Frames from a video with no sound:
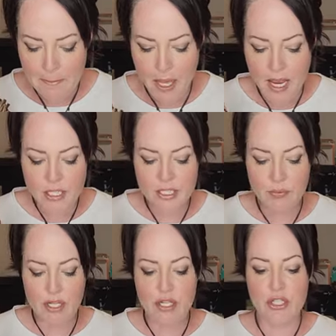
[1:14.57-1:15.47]
but I just
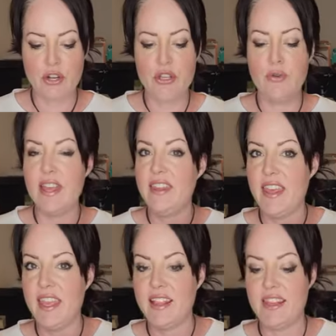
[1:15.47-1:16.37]
wanted to show you and
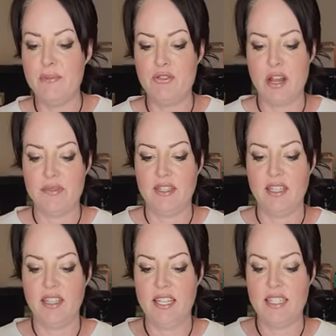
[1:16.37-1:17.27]
thank Lemon Drops and
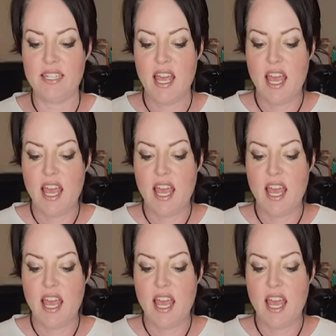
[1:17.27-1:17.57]
Lilies.